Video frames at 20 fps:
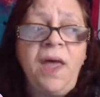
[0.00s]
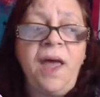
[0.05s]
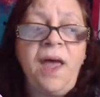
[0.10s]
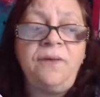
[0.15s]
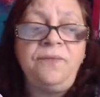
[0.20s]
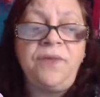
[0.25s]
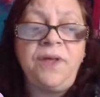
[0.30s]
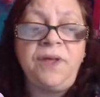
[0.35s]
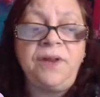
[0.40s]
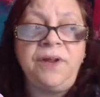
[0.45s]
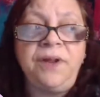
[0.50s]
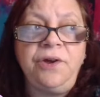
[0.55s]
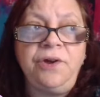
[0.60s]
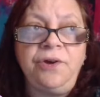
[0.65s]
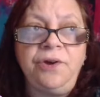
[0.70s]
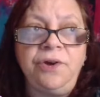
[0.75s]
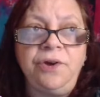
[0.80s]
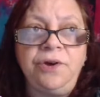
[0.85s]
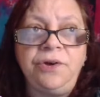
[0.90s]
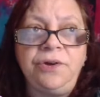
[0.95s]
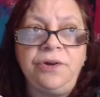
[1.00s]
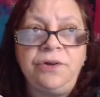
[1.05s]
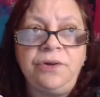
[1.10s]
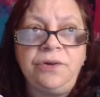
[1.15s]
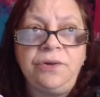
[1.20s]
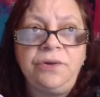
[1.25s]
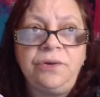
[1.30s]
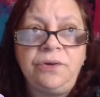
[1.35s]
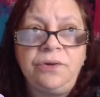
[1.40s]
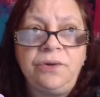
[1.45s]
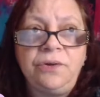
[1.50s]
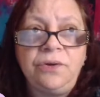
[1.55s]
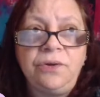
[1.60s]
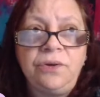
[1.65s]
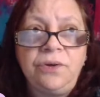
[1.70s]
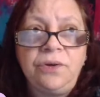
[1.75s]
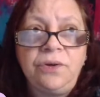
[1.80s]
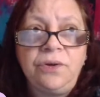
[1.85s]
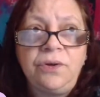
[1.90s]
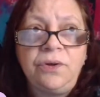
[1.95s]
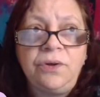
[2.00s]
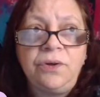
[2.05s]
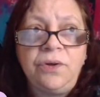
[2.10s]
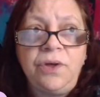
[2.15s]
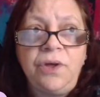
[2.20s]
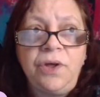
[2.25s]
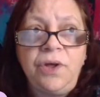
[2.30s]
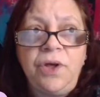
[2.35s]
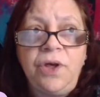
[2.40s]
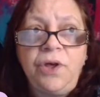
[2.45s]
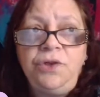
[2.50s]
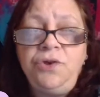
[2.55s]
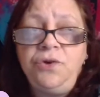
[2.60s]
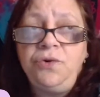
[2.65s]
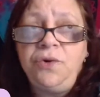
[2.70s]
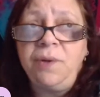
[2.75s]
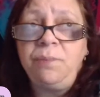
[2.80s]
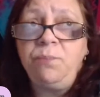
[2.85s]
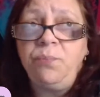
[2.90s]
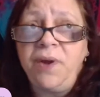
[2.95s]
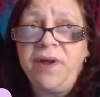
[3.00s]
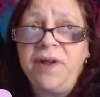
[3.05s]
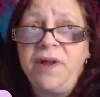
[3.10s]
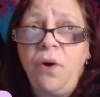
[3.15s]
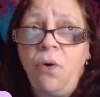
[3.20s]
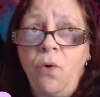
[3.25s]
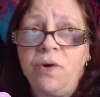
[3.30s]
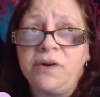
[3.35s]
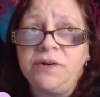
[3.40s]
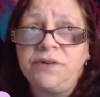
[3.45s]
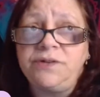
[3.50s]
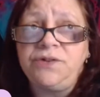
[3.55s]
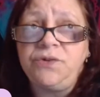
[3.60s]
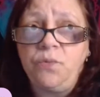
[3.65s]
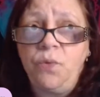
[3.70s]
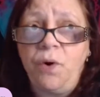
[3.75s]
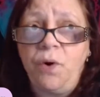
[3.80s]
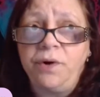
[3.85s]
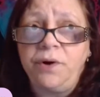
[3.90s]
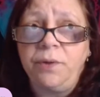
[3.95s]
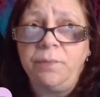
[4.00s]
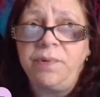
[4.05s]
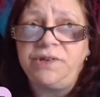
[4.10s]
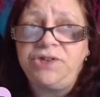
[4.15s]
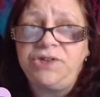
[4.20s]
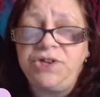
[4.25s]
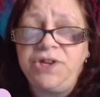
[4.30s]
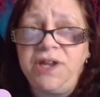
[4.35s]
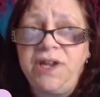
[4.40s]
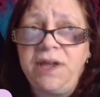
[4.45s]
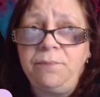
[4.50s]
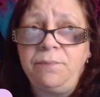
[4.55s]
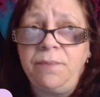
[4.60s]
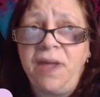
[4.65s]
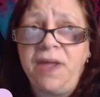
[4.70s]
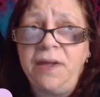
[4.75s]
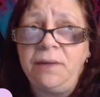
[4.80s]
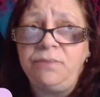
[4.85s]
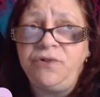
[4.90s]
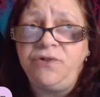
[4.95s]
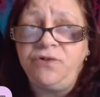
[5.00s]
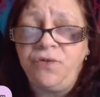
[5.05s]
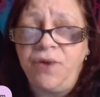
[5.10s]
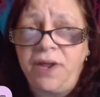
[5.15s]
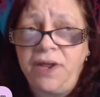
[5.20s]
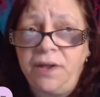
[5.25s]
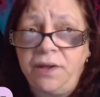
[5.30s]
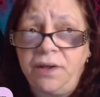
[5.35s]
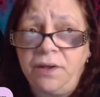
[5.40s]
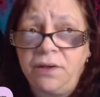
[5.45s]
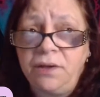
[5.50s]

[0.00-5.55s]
And then I heard, you can bring a horse to water, but you can't make him drink.